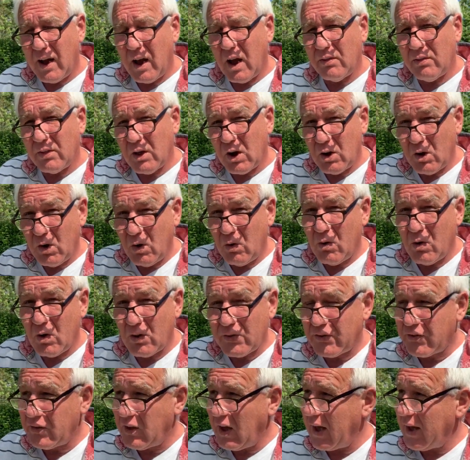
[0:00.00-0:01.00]
And the law
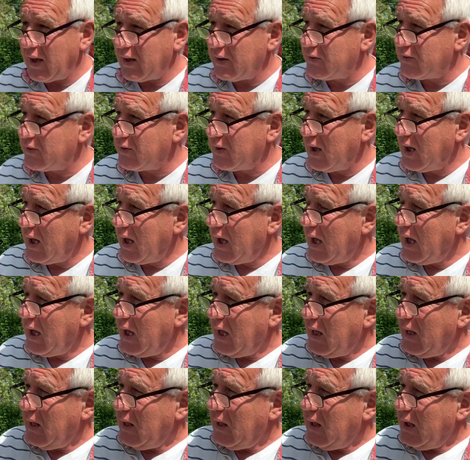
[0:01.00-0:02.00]
says
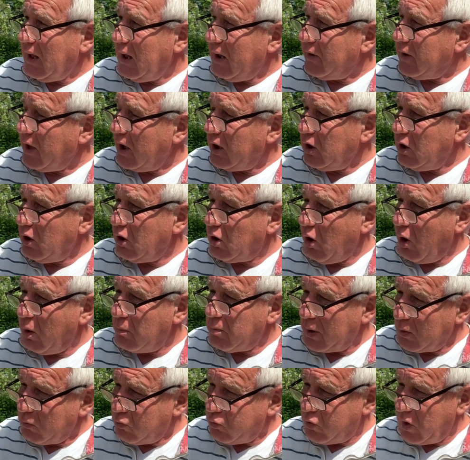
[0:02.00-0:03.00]
that you've got to
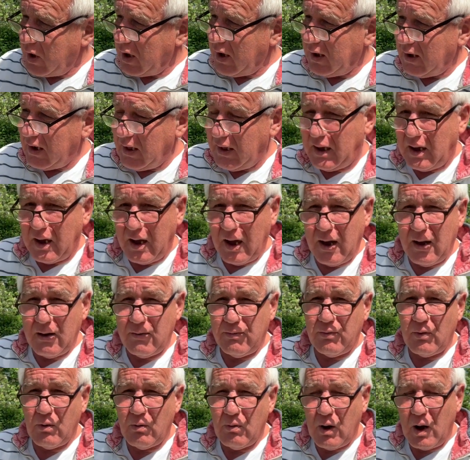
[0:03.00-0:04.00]
be really
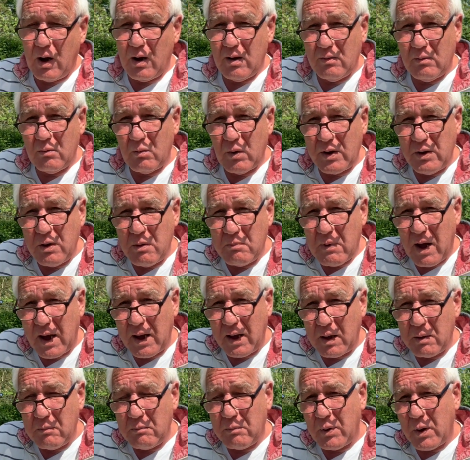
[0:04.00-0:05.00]
careful when you're
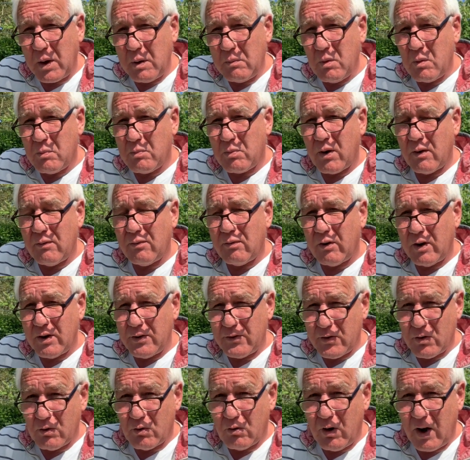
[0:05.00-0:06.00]
making people
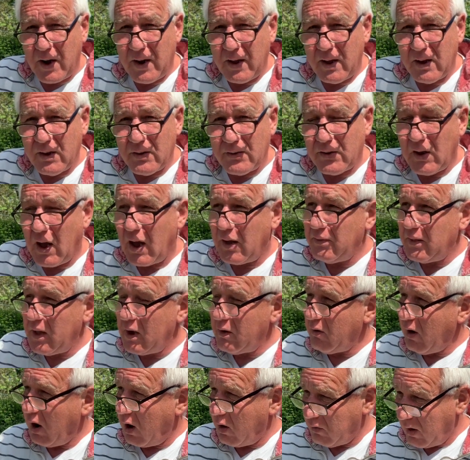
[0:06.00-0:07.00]
preferential creditors, and
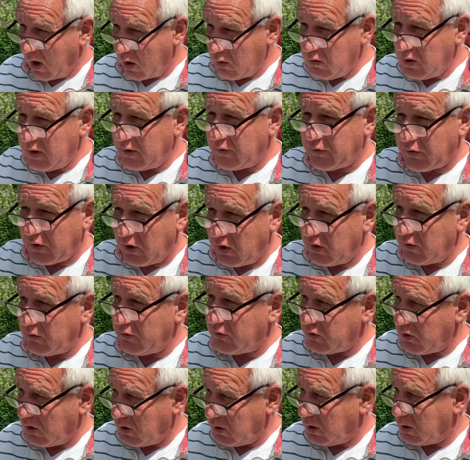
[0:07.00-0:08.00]
there are only certain
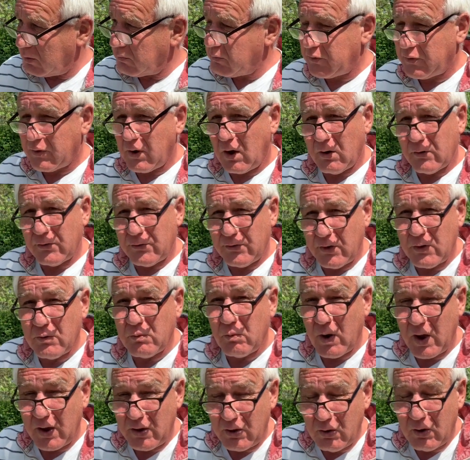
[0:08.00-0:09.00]
circumstances
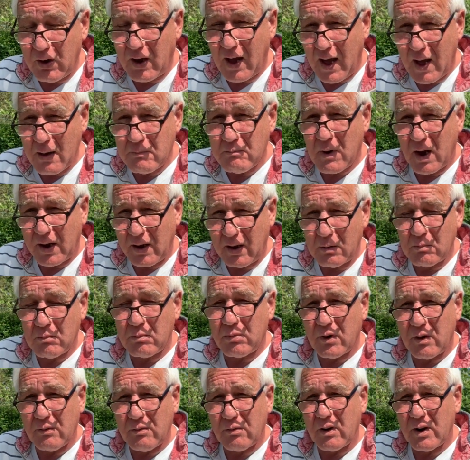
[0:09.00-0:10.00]
where you can make them
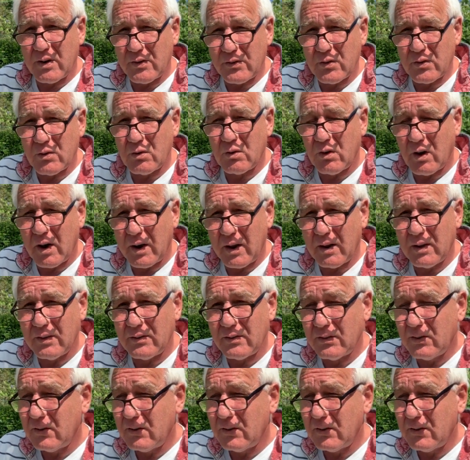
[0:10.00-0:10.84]
preferential creditors.